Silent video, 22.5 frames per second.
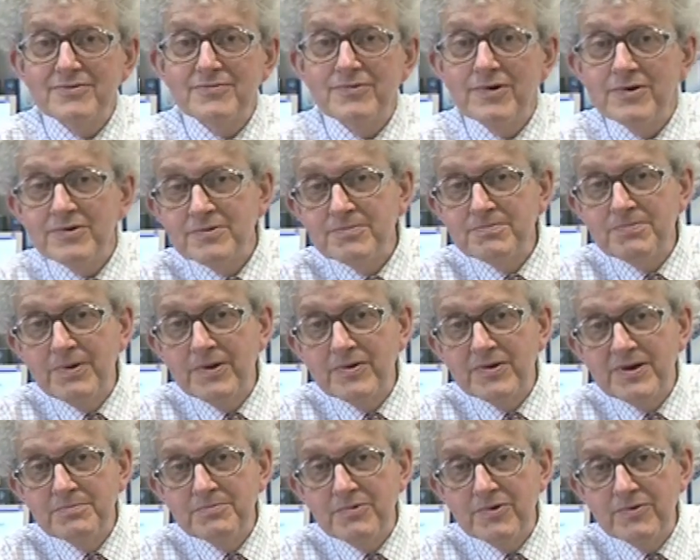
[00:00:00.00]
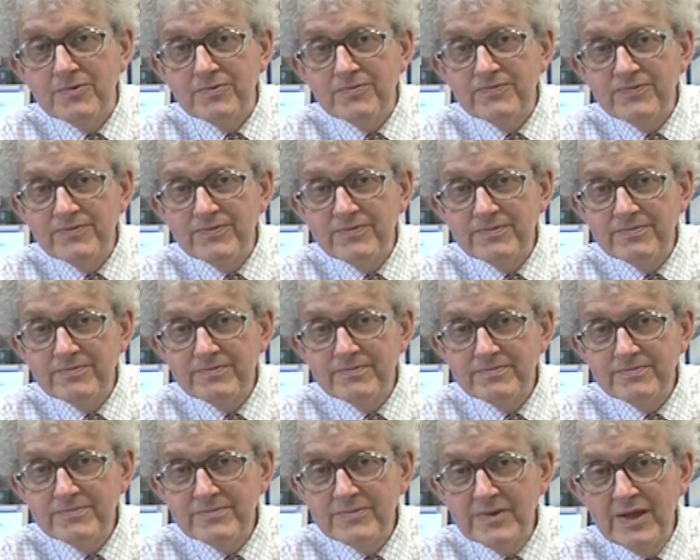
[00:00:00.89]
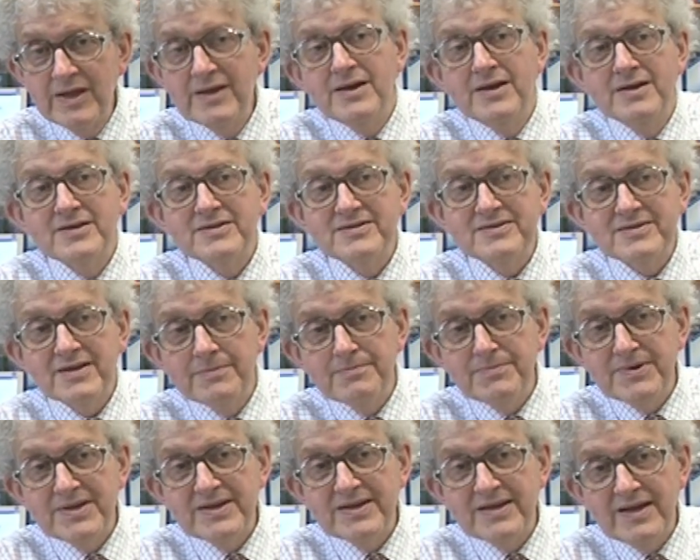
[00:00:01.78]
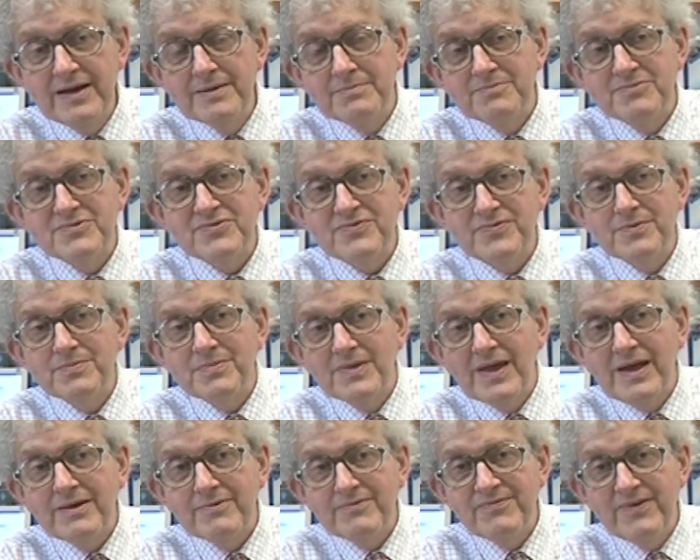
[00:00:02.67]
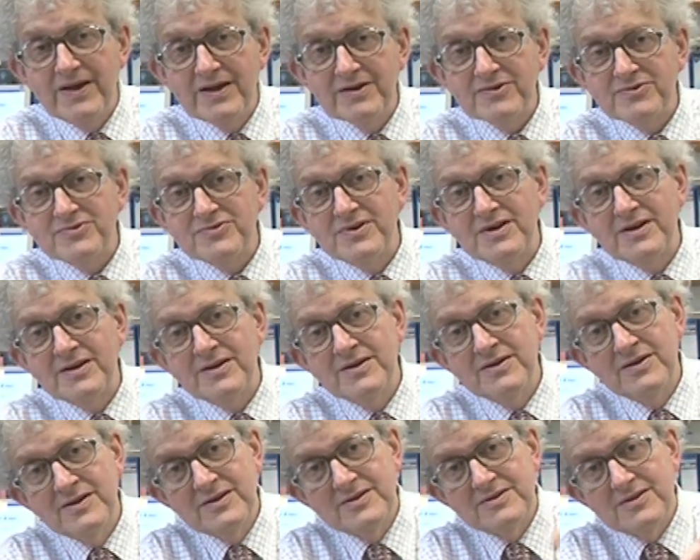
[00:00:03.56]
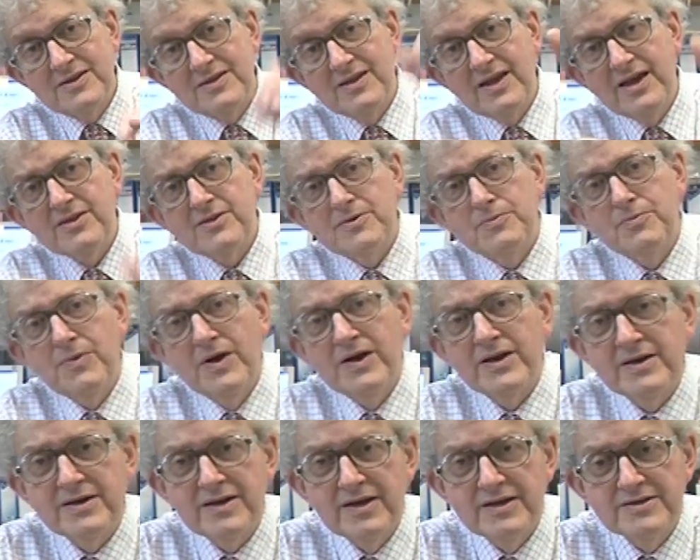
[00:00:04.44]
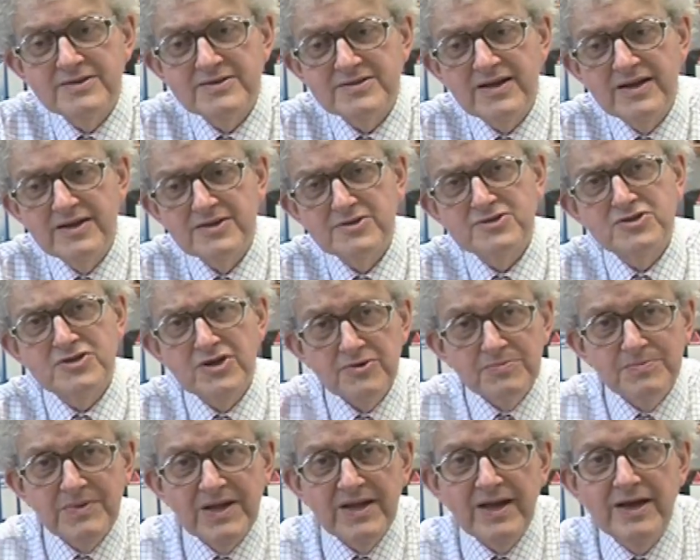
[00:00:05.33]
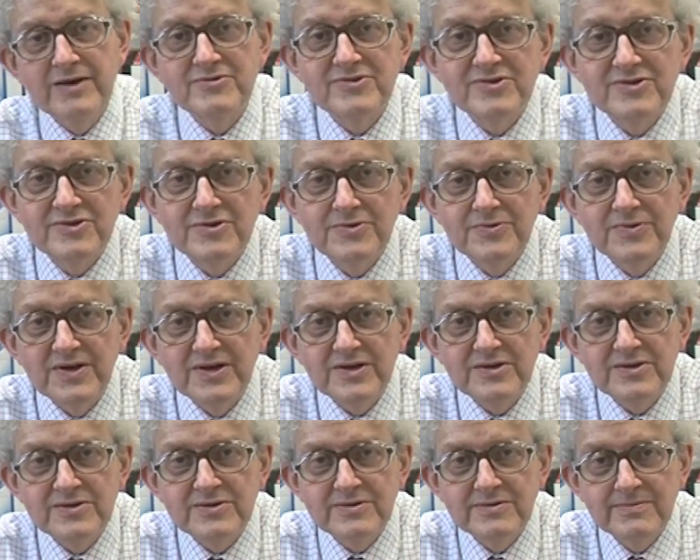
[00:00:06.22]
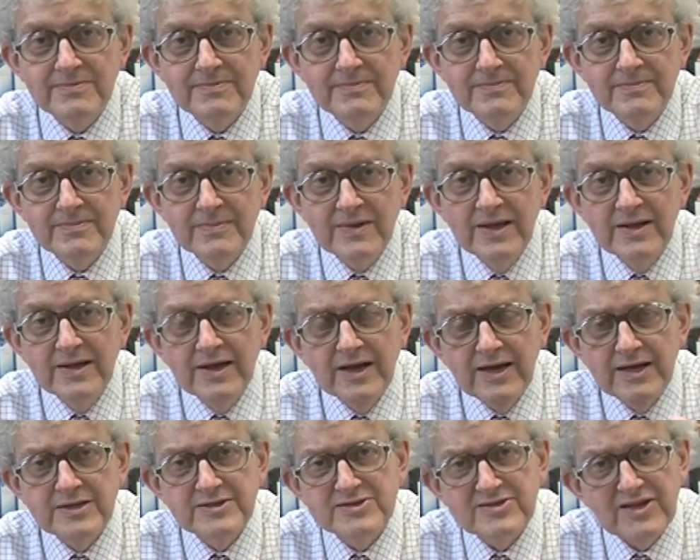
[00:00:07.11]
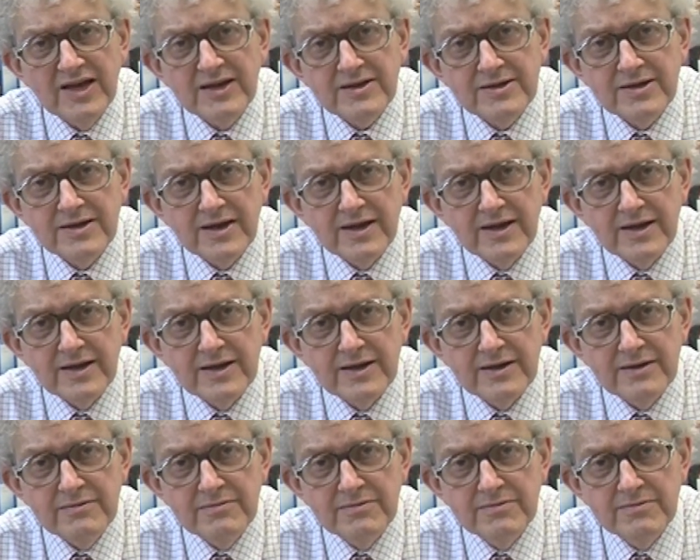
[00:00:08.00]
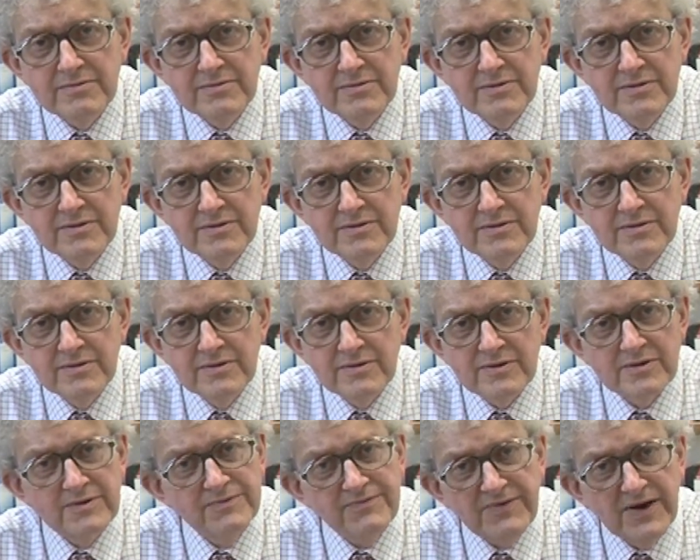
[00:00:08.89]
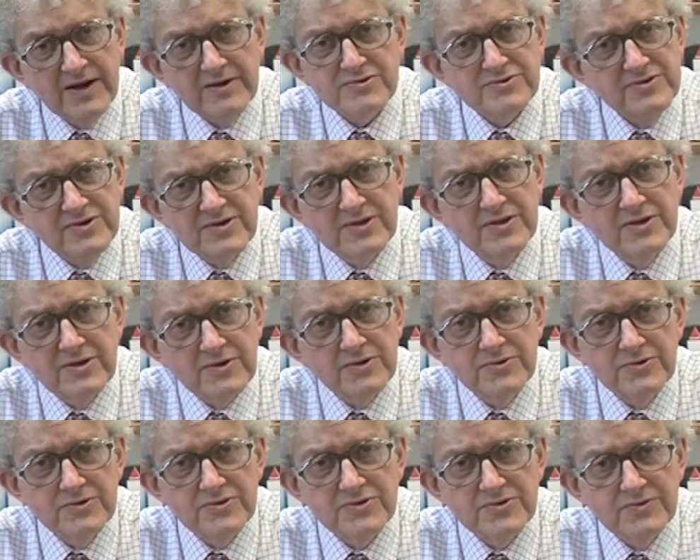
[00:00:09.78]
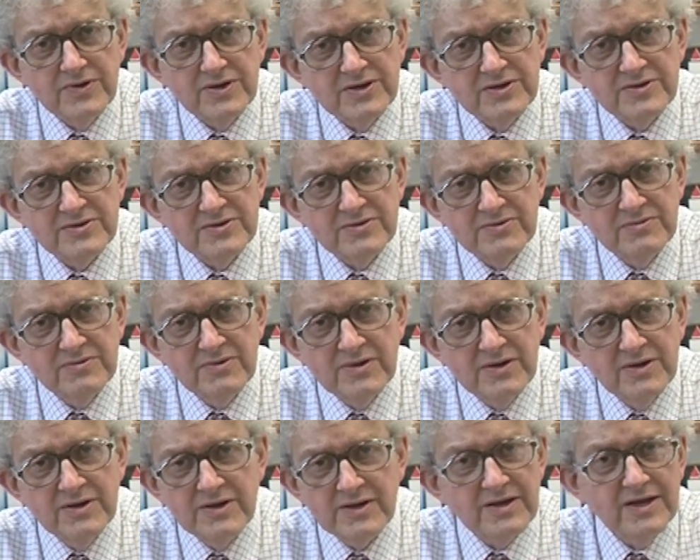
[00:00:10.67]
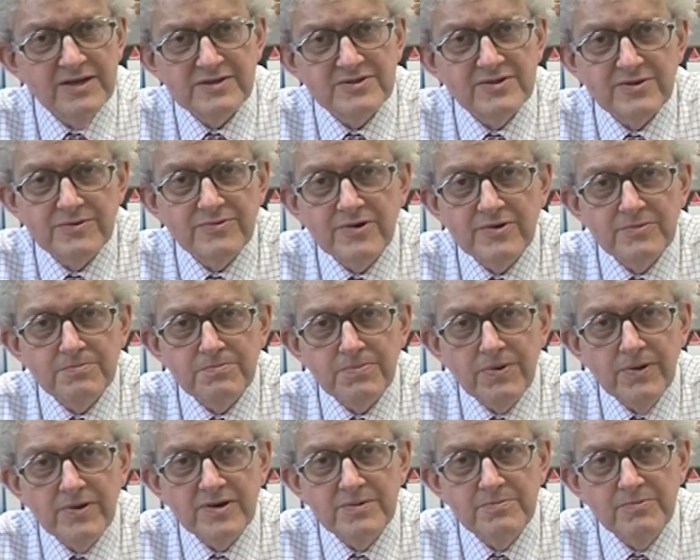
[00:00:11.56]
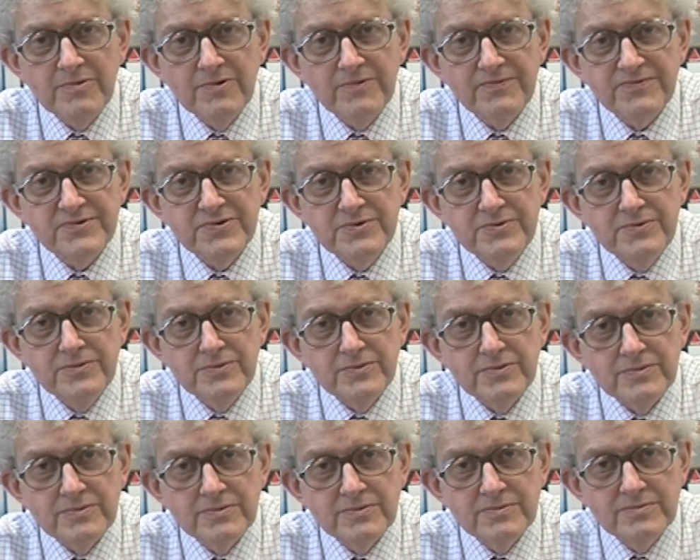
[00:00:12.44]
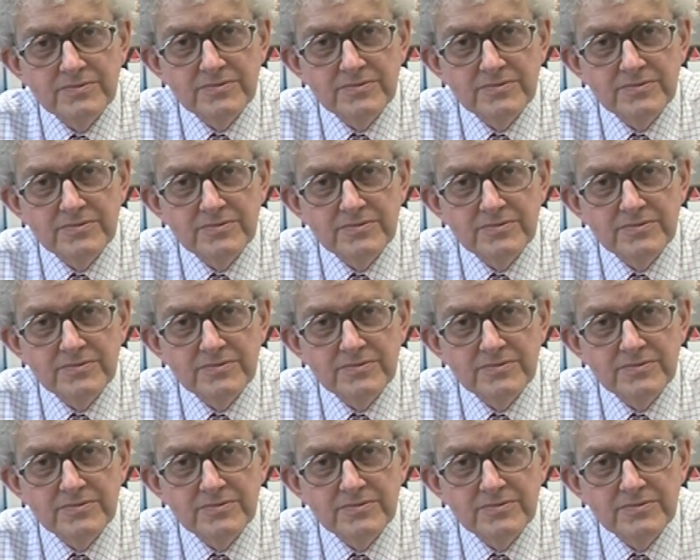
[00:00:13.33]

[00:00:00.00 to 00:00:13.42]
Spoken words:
the wrong polymorph. Somebody comes from that factory to the other one and says, show me how to do it. And suddenly, the factory that could do it gets the wrong polymorph too,